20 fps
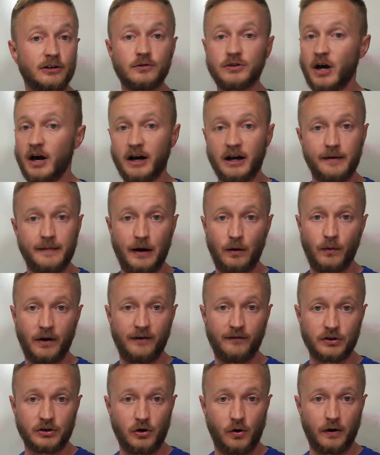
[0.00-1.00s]
talking about
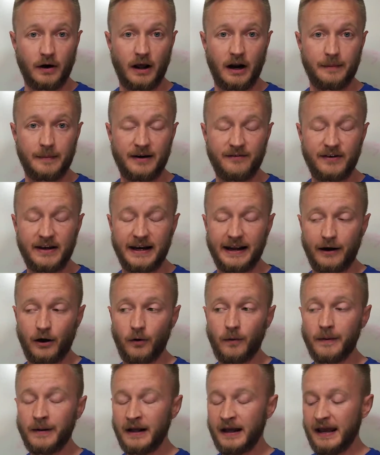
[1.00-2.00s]
whatever's going on in my
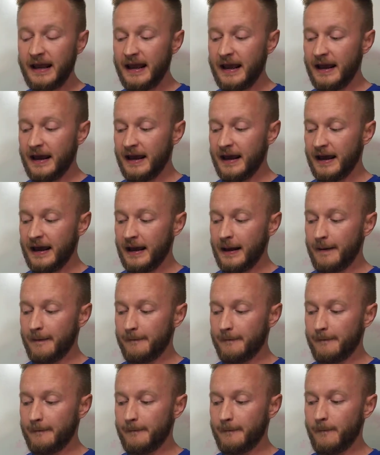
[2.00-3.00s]
video.
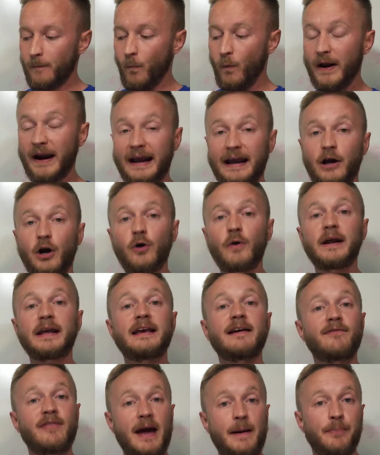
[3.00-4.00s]
When I go to
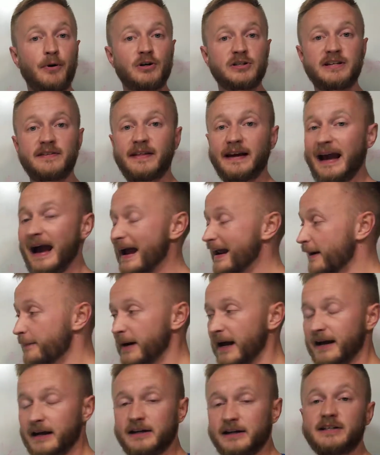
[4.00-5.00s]
give that person the guide, I'm
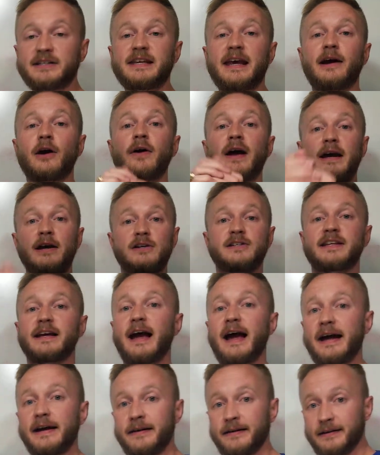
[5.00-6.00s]
not going to just say, okay, here's the
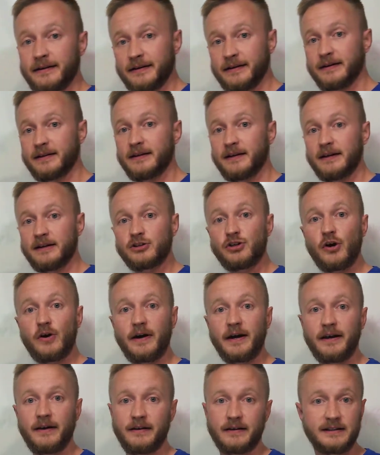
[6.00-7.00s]
guide.
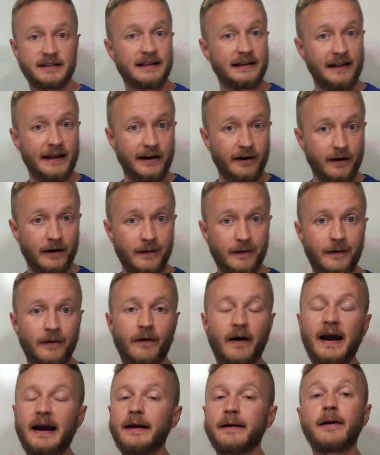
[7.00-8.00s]
Enjoy. See you later,
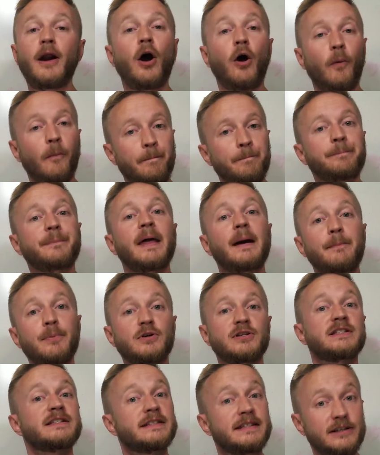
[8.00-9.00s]
right? No, that
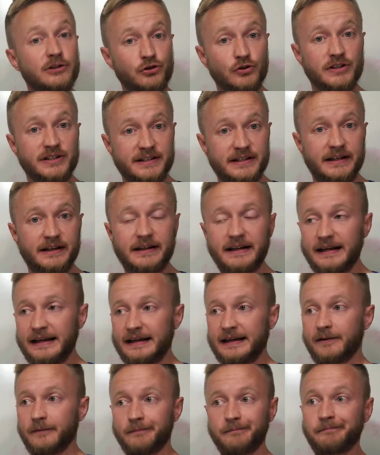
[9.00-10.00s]
person's interested
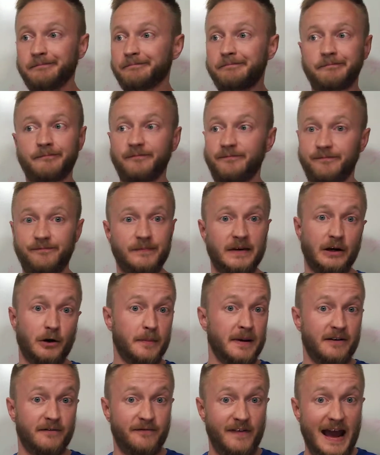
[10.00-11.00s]
in
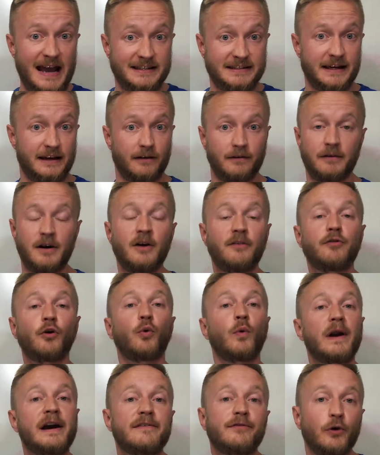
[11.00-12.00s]
intermittent fasting for
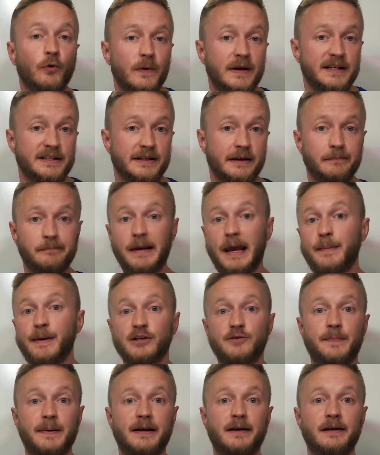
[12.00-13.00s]
whatever reason. Maybe
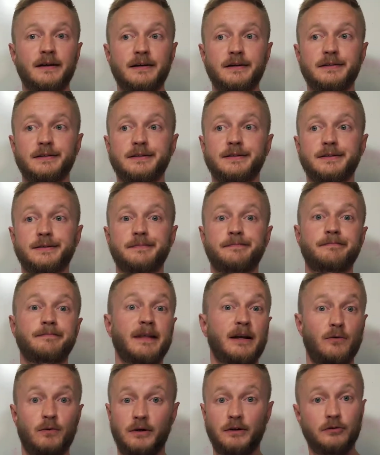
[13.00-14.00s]
it's because
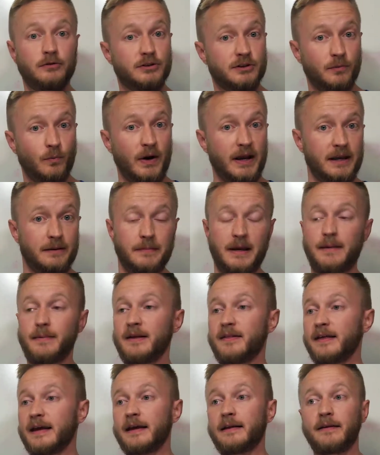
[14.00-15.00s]
they want to lose some weight. Maybe
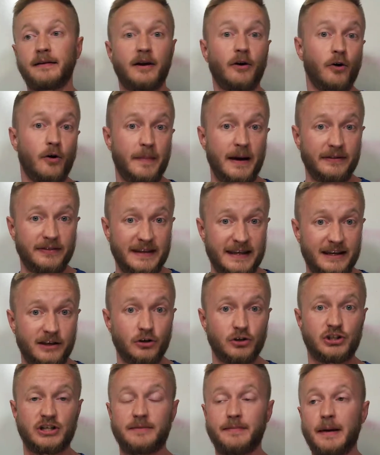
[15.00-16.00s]
they heard about the
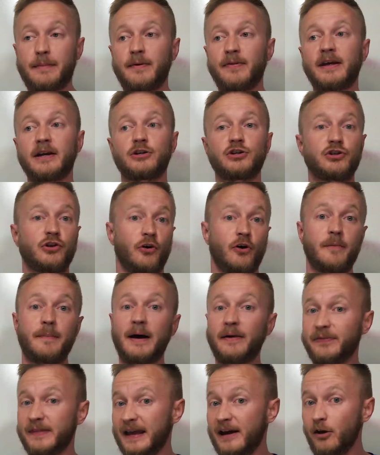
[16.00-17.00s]
energy. Maybe they just heard
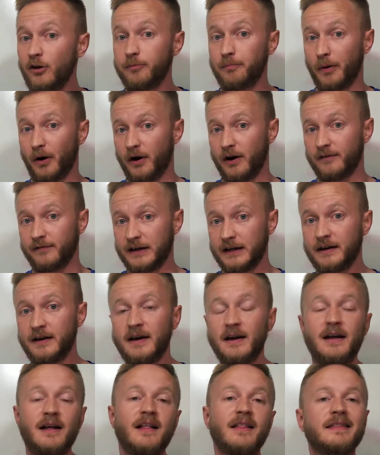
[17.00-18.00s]
about the health part of it.
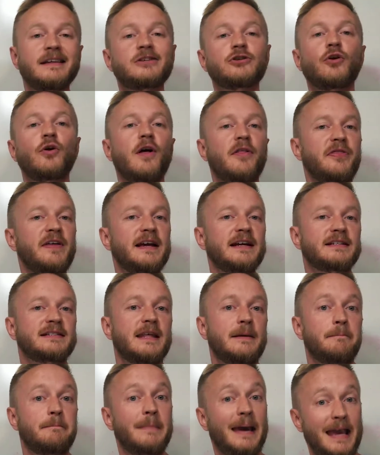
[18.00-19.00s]
These are all things
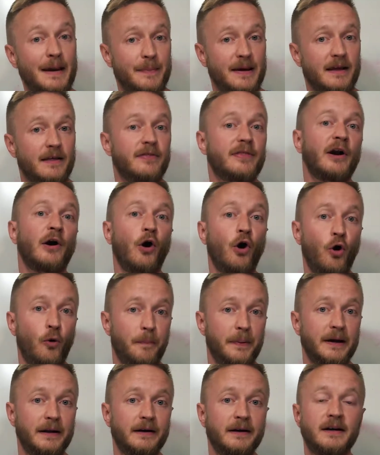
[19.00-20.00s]
that maybe they're
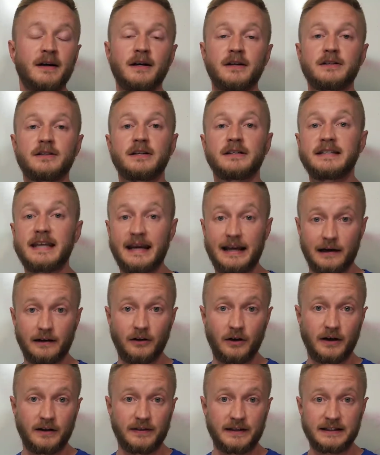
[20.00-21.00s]
open to taking a
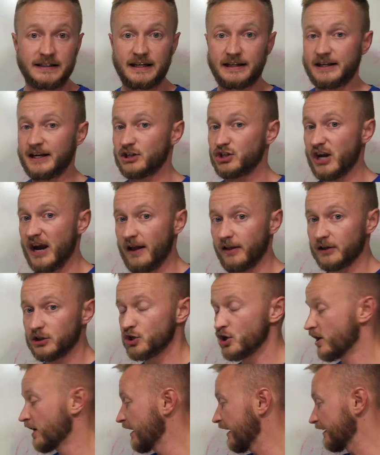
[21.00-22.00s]
look at the 10-day challenge.
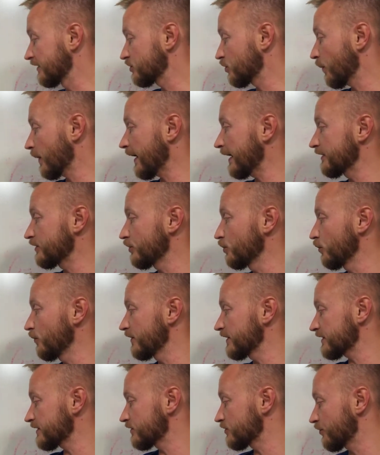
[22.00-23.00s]
And so what I do,
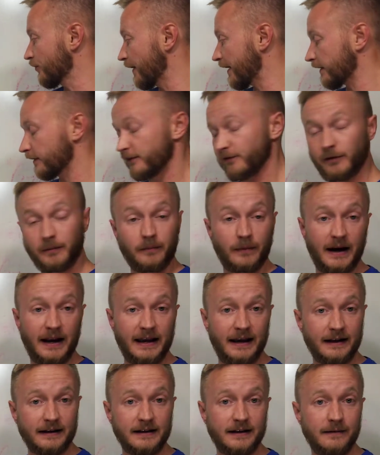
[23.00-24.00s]
this is directly from Ray
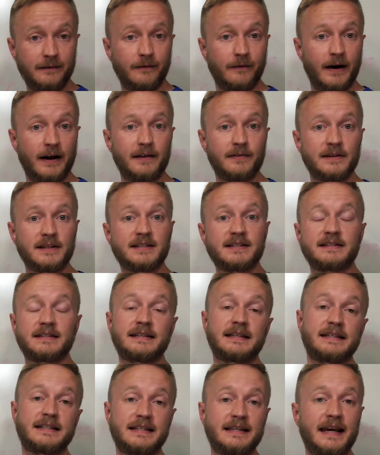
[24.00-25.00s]
Higdon, right? The
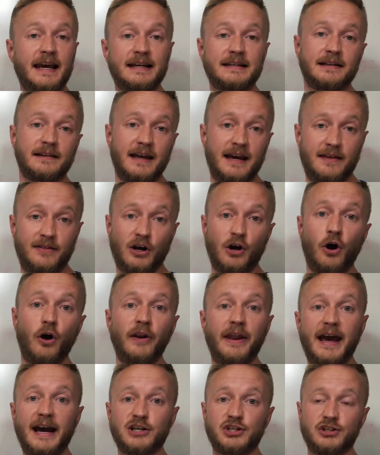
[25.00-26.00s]
CTA delay, the call
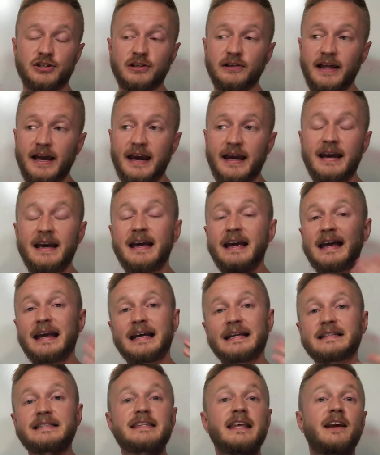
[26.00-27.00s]
to action delay.
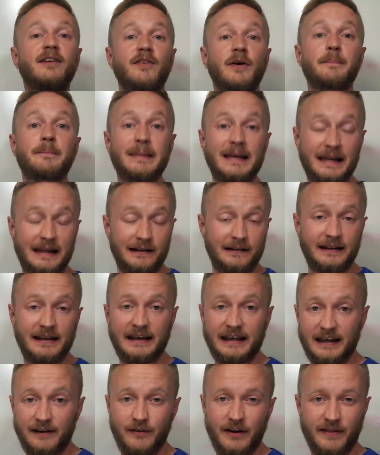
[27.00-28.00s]
Instead of immediately
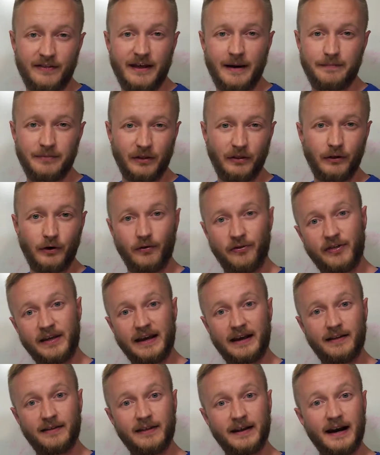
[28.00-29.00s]
giving them the little
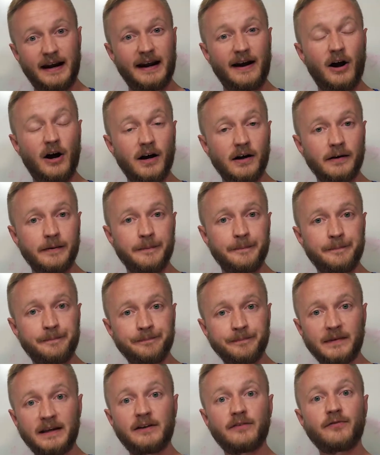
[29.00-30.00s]
thing that I hung
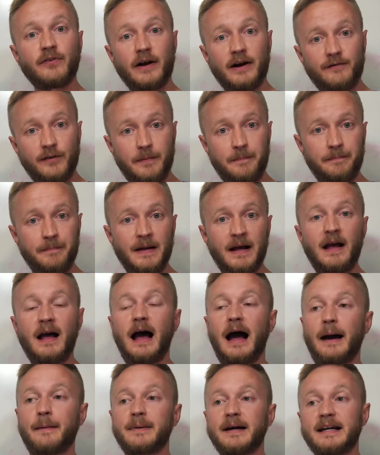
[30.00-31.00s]
in front of them,
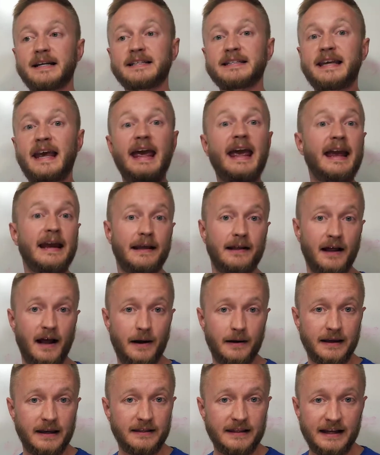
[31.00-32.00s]
I'm going to say, hey,
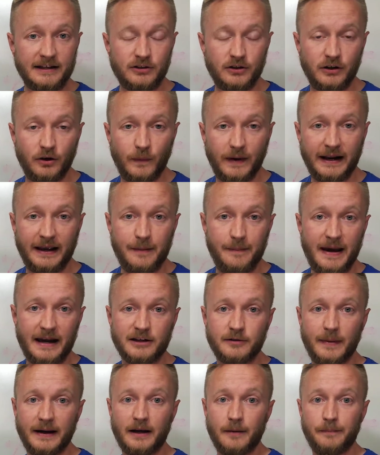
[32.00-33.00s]
I'll get that to you when I get back
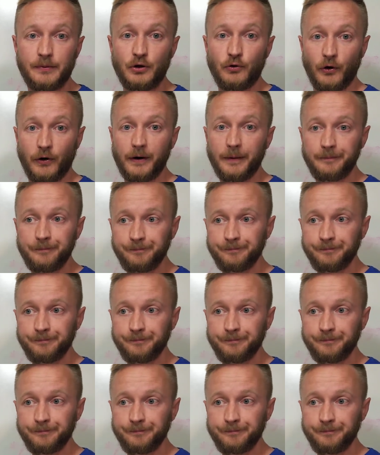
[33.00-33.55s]
to my computer.